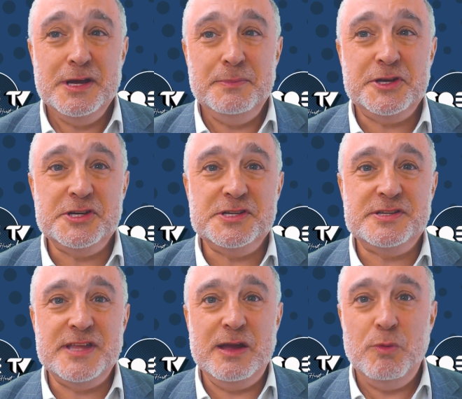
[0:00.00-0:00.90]

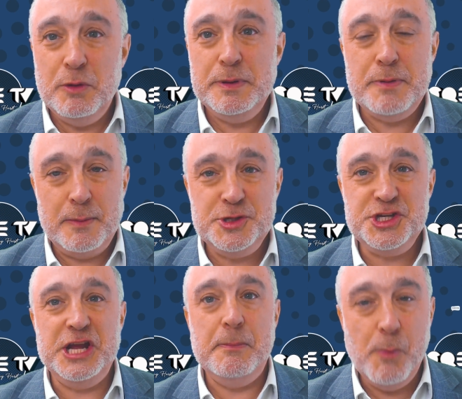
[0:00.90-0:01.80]
because they will be
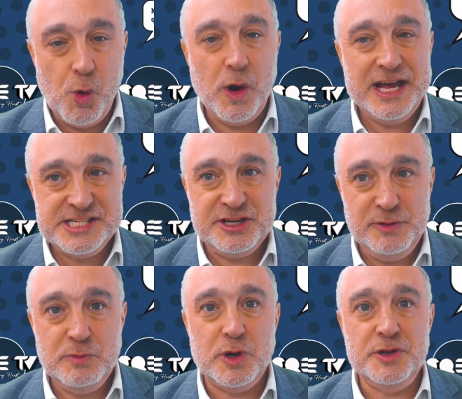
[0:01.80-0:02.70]
publishing more
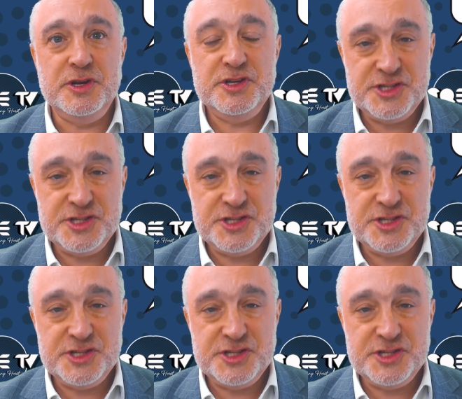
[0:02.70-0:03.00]
SQE1